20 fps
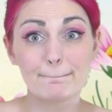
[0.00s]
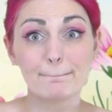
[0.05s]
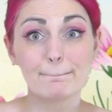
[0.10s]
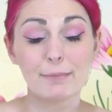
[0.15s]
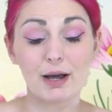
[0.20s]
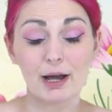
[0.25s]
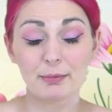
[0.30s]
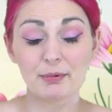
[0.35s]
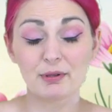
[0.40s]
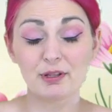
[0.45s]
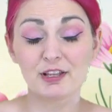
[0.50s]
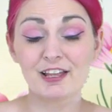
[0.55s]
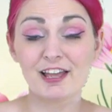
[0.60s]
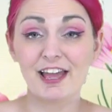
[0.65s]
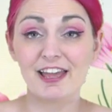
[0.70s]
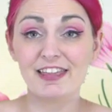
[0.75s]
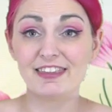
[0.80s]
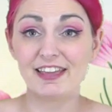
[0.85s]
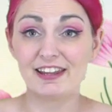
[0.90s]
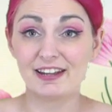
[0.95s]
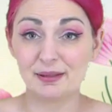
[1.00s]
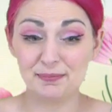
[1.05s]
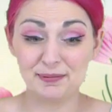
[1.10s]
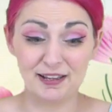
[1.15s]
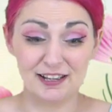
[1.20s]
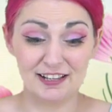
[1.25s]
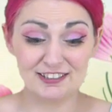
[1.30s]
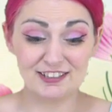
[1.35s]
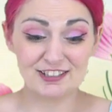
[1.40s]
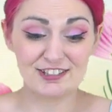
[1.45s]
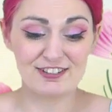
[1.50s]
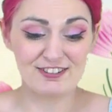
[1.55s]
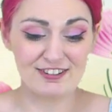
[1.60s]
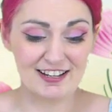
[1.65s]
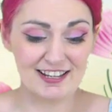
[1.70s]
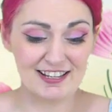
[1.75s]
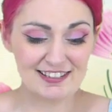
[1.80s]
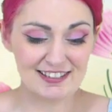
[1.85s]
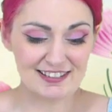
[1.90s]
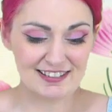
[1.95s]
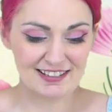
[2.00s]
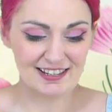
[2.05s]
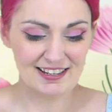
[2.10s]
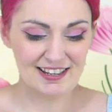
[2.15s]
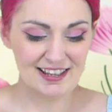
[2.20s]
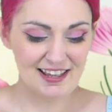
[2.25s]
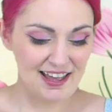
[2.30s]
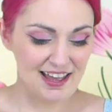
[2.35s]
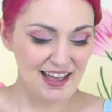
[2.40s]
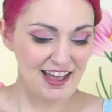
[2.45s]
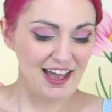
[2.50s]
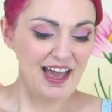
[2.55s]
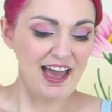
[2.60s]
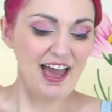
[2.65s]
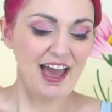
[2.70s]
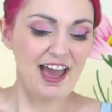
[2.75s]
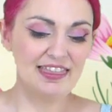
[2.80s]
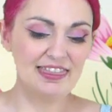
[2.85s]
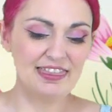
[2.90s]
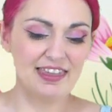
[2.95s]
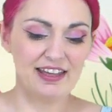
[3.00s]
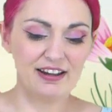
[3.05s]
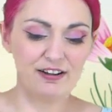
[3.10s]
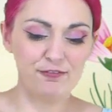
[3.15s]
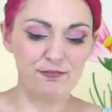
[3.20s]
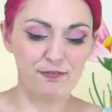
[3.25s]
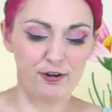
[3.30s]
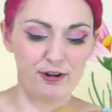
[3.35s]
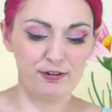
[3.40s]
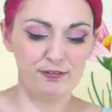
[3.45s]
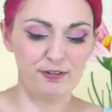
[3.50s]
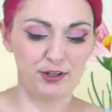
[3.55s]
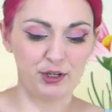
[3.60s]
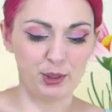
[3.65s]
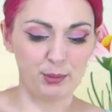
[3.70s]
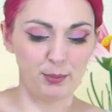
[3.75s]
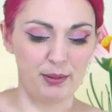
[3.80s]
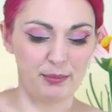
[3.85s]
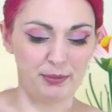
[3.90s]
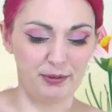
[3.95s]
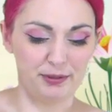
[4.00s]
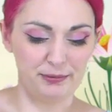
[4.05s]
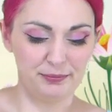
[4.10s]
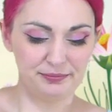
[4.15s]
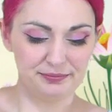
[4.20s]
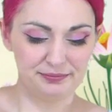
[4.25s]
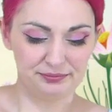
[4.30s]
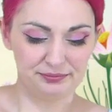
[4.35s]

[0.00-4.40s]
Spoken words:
bubble, and then a pinch twist, and then a 4-finger bubble.